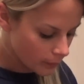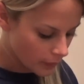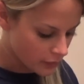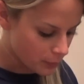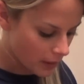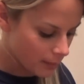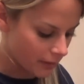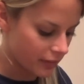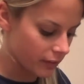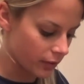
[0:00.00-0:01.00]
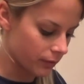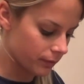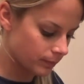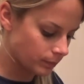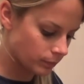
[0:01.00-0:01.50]
It's probably my favorite
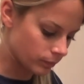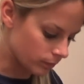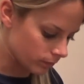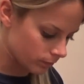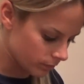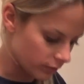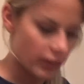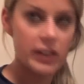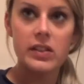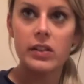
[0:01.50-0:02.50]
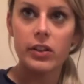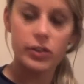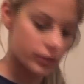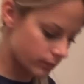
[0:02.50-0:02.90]
venison dish.